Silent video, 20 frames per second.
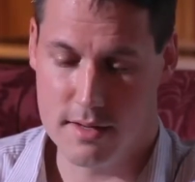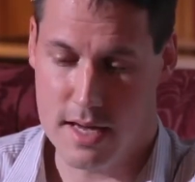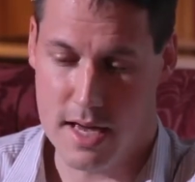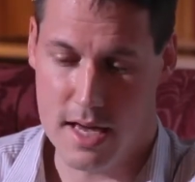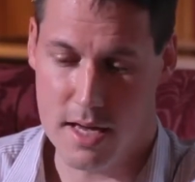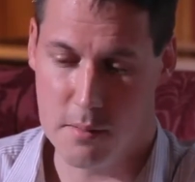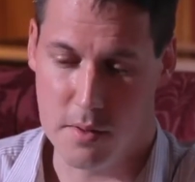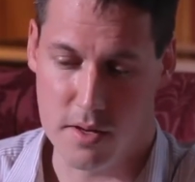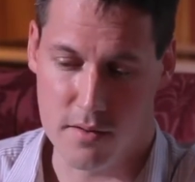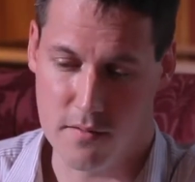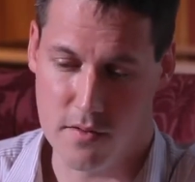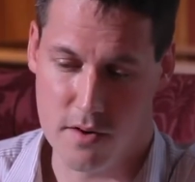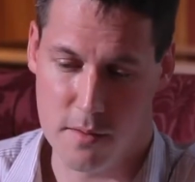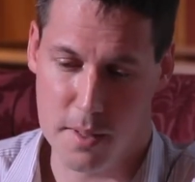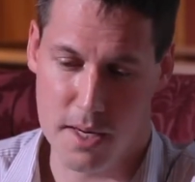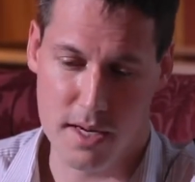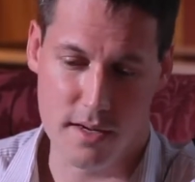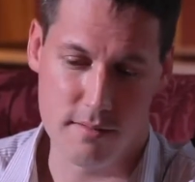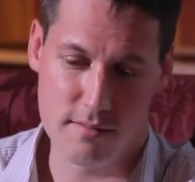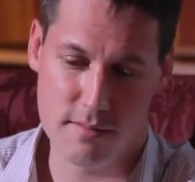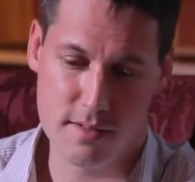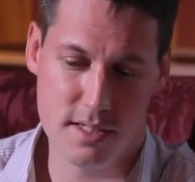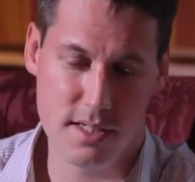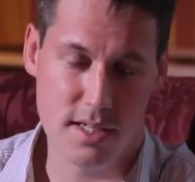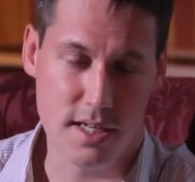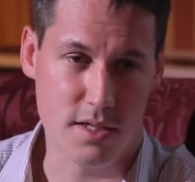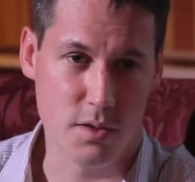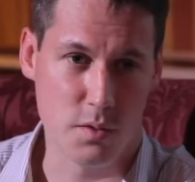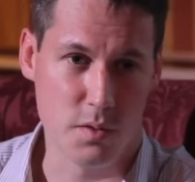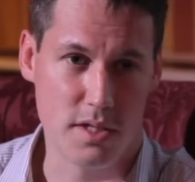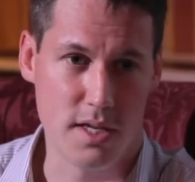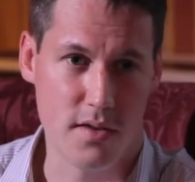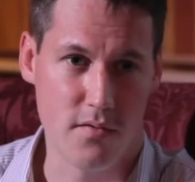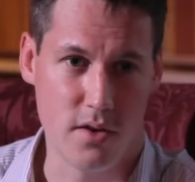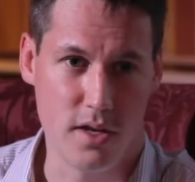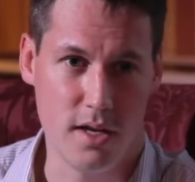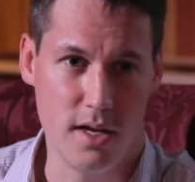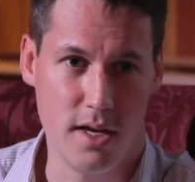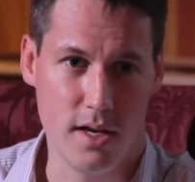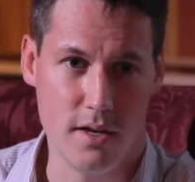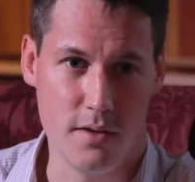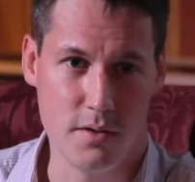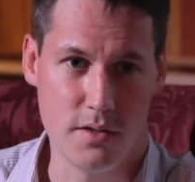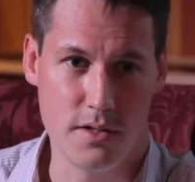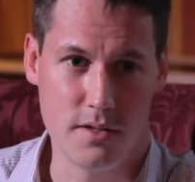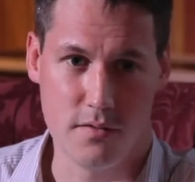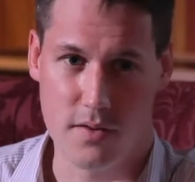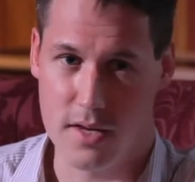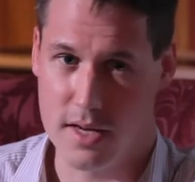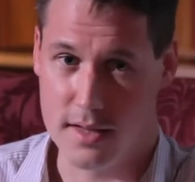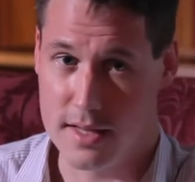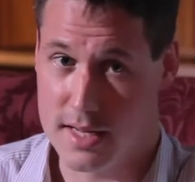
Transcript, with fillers: aiming for about six or seven kilos of kit,